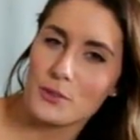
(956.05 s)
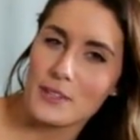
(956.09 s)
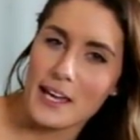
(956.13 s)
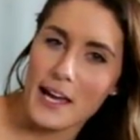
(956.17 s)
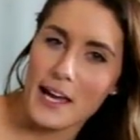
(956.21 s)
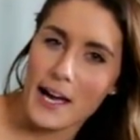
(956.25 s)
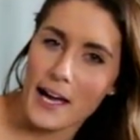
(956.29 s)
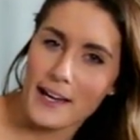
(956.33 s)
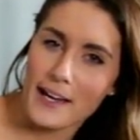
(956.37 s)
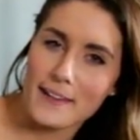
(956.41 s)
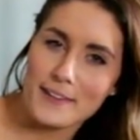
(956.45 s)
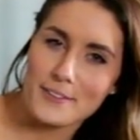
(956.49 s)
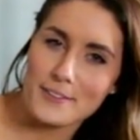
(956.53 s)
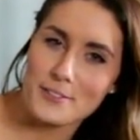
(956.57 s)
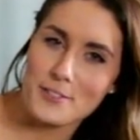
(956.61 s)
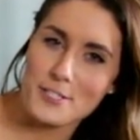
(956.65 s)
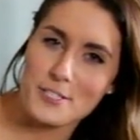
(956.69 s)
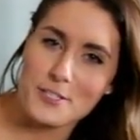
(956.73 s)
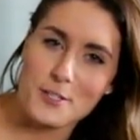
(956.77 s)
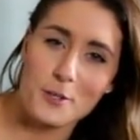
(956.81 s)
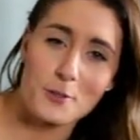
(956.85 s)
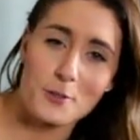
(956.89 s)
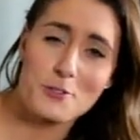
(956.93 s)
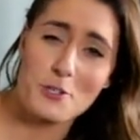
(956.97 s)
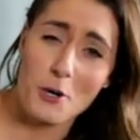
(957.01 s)
They either
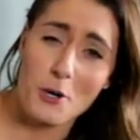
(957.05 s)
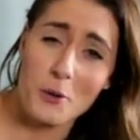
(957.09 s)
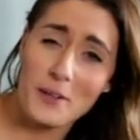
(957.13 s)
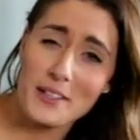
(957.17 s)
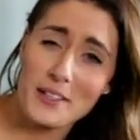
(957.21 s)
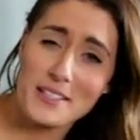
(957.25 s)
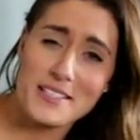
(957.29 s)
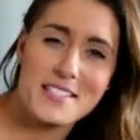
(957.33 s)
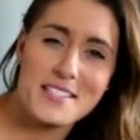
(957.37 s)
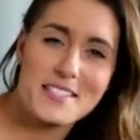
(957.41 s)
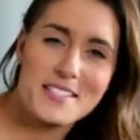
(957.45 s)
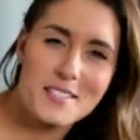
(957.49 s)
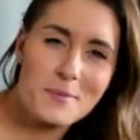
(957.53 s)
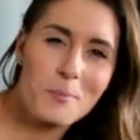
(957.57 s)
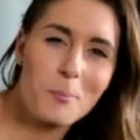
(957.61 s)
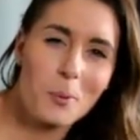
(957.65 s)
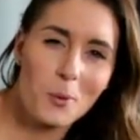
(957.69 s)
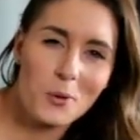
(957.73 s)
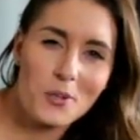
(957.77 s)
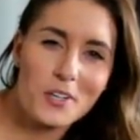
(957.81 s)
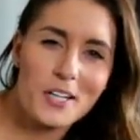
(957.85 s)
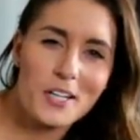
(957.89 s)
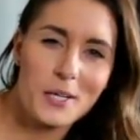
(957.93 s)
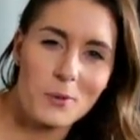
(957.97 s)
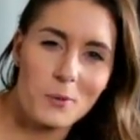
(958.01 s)
just don't show it because it's a
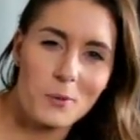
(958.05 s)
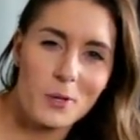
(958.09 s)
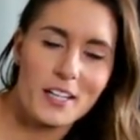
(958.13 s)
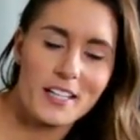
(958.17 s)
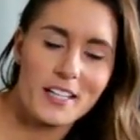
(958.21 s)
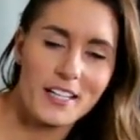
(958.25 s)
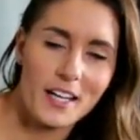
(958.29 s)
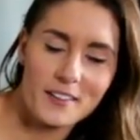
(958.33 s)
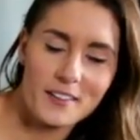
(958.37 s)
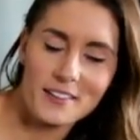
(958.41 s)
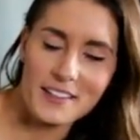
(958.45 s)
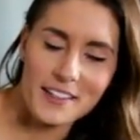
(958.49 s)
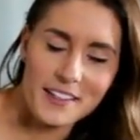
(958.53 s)
boring workout.